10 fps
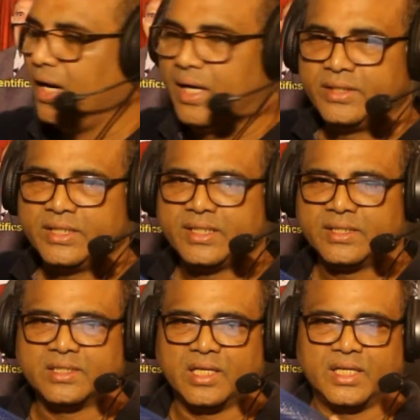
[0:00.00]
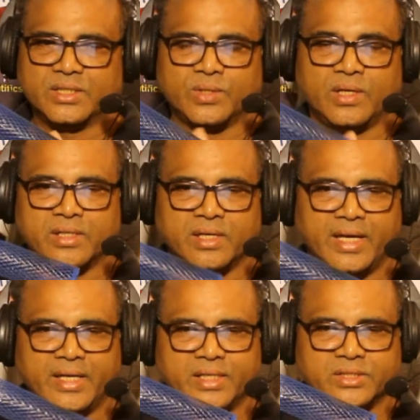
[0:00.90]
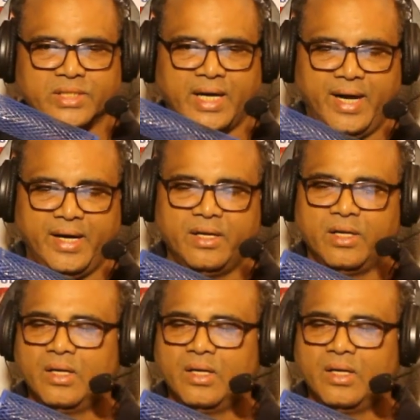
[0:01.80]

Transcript: uh, this is the soldering iron stand